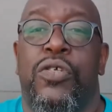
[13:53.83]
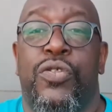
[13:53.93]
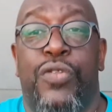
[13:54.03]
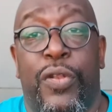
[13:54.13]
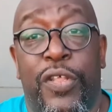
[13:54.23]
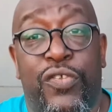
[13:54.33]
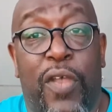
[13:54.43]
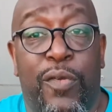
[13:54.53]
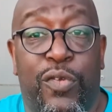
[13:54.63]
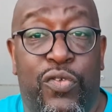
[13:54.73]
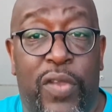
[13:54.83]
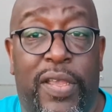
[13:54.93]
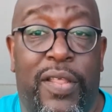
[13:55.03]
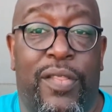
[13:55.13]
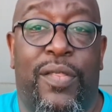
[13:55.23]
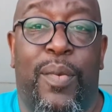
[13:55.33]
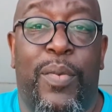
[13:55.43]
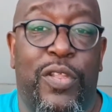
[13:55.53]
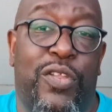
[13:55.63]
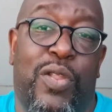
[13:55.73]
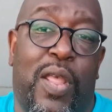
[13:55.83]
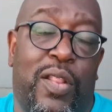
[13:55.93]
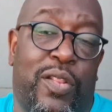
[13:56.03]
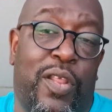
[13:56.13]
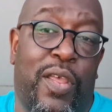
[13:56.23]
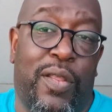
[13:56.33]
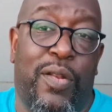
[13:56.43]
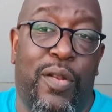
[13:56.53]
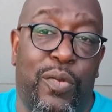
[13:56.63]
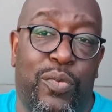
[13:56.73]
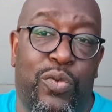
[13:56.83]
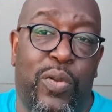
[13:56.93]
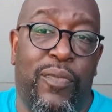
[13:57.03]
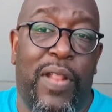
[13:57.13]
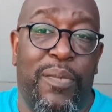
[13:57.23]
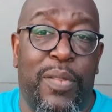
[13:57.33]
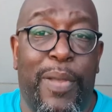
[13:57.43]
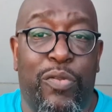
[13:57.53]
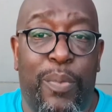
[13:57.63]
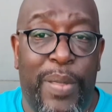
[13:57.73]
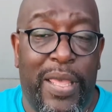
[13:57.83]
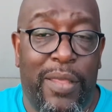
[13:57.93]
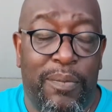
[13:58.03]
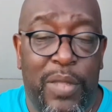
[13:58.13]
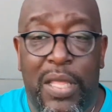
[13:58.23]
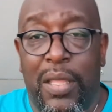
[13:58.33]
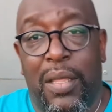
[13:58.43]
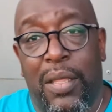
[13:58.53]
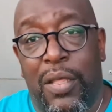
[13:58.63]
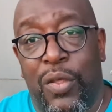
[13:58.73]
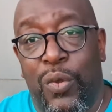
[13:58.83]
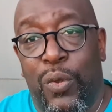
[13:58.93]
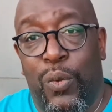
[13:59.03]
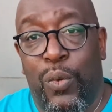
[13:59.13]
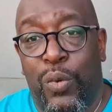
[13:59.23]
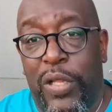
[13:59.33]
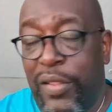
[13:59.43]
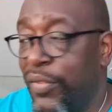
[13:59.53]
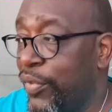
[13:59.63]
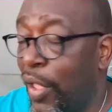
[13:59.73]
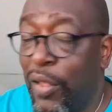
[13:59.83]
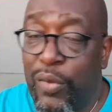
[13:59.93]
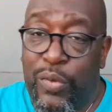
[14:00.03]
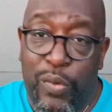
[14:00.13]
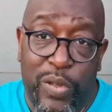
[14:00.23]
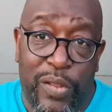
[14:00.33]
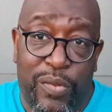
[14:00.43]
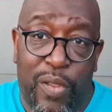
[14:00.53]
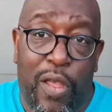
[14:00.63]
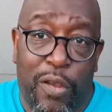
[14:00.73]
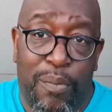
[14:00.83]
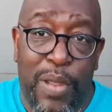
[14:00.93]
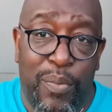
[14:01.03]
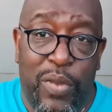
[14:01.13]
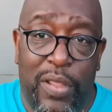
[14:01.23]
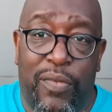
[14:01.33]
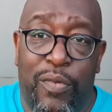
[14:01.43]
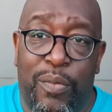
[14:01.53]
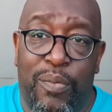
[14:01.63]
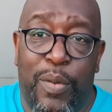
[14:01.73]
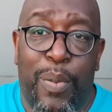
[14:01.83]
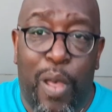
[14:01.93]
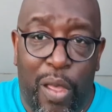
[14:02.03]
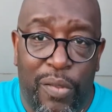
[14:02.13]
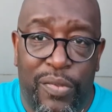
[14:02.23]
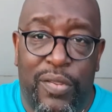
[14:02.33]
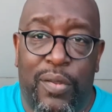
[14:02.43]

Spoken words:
So these childhood triggers, when the twin flame's about to appear, all these dark memories from the past